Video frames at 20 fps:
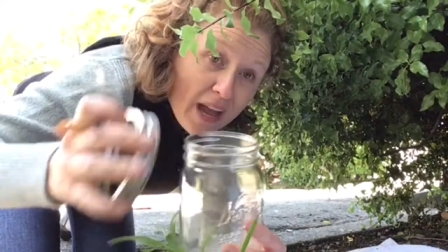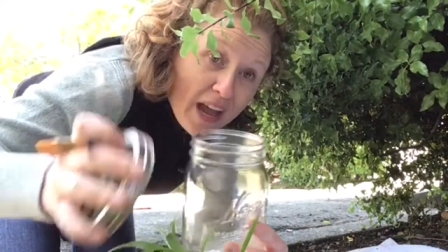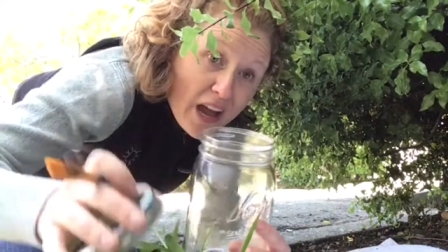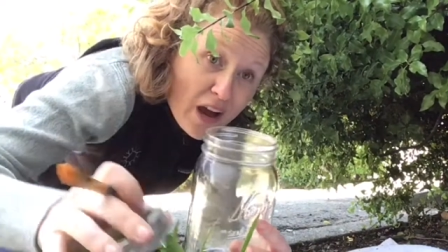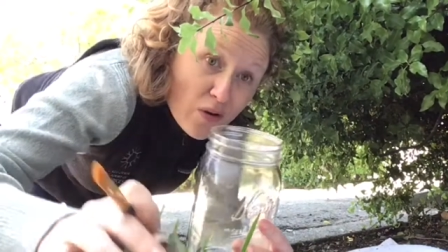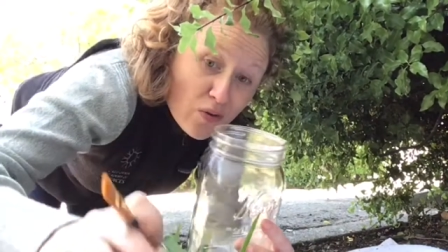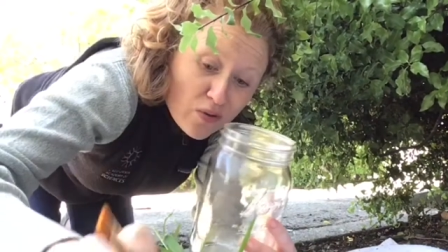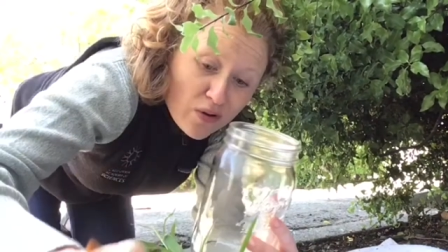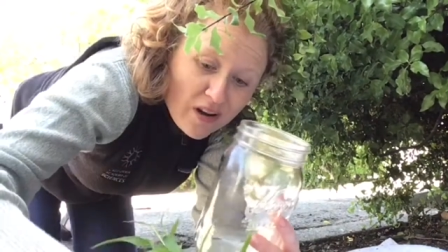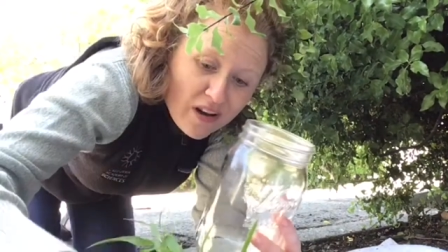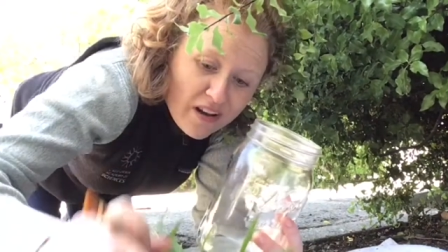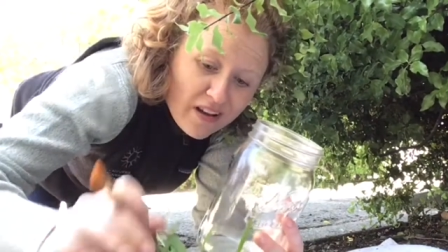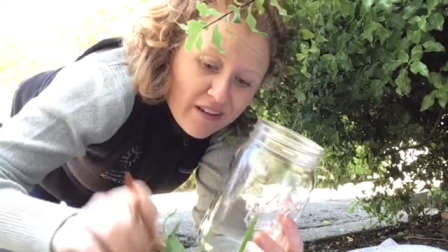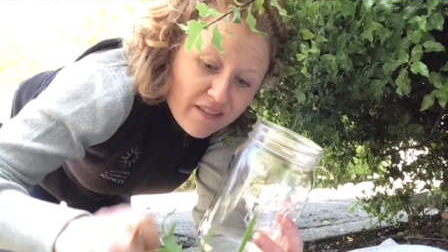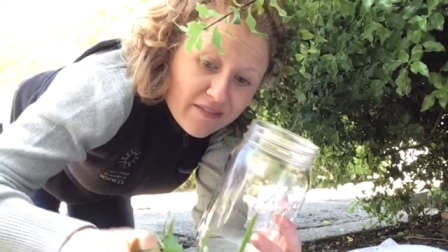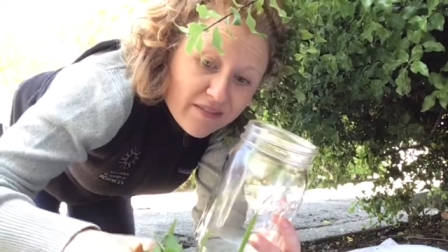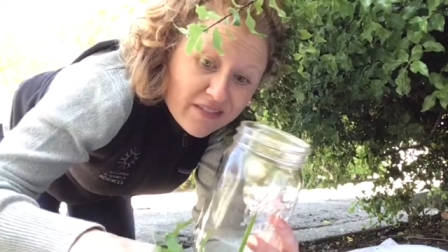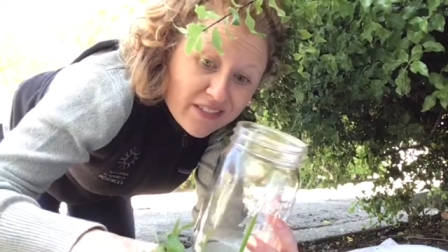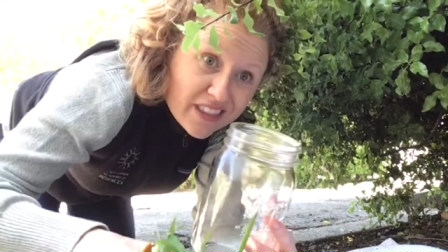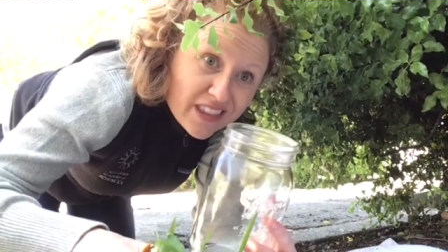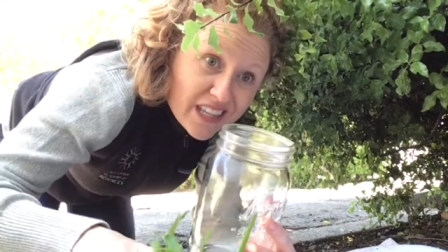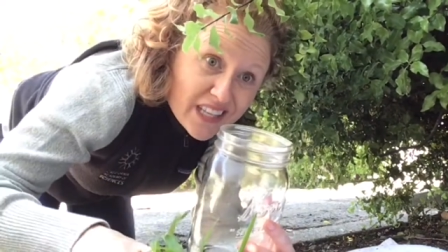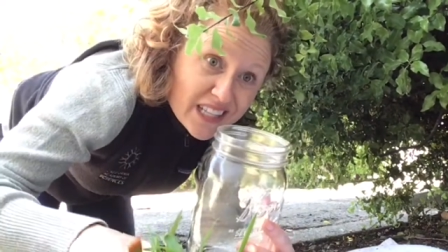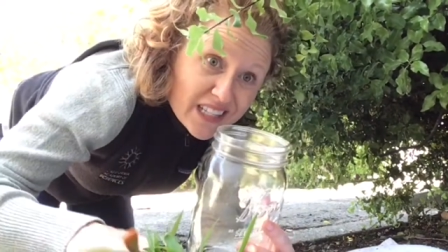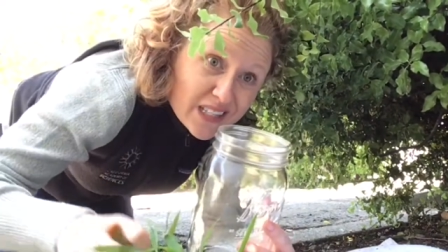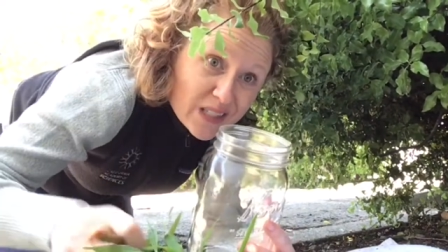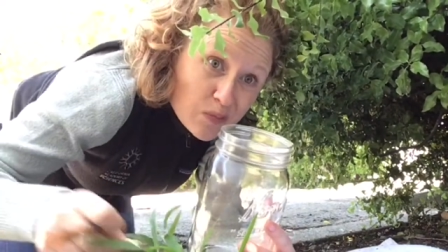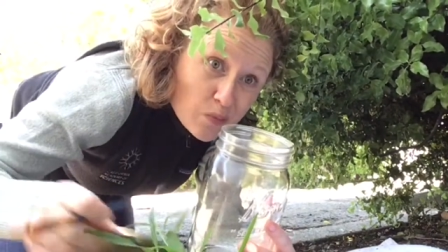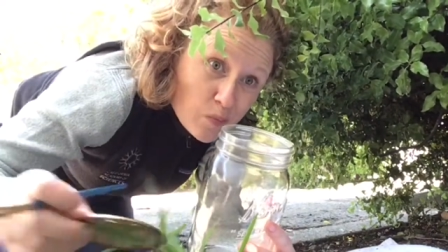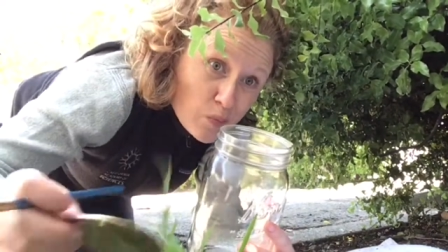out of
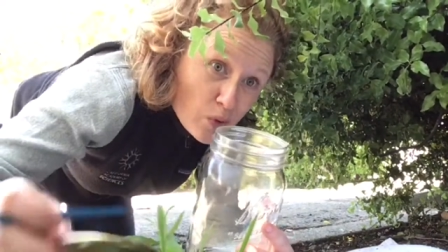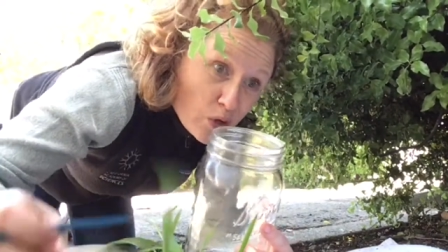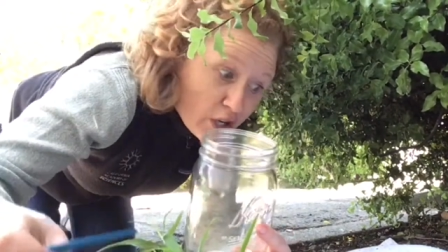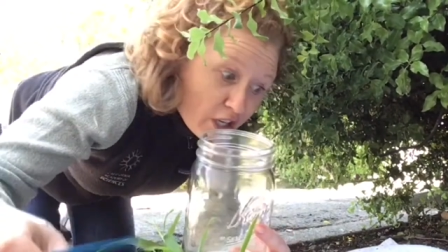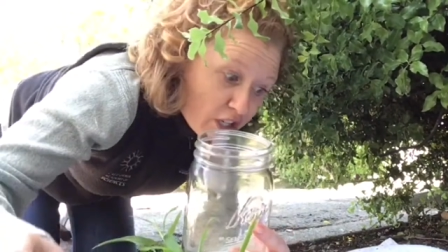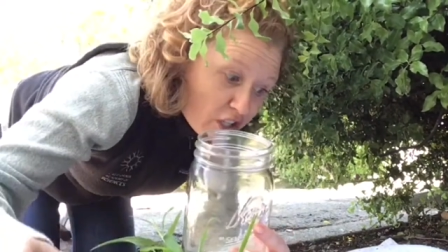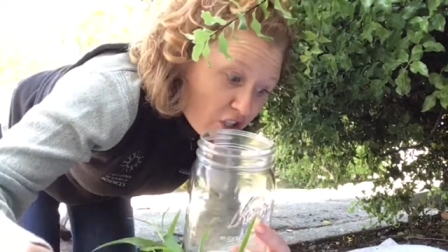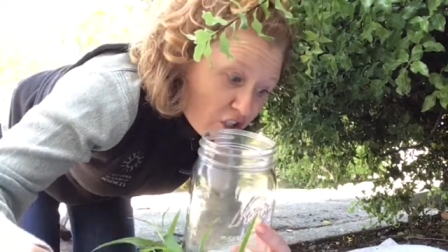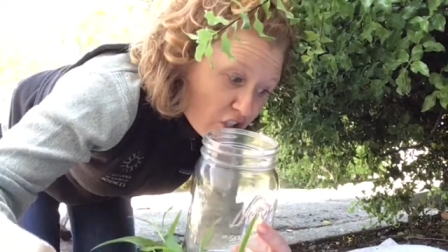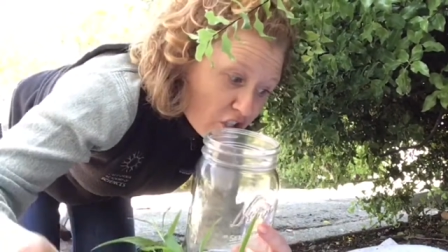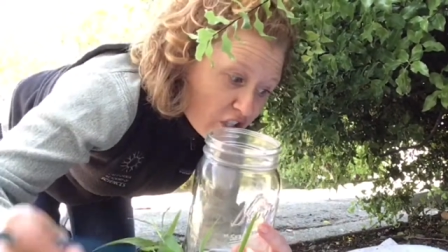this bush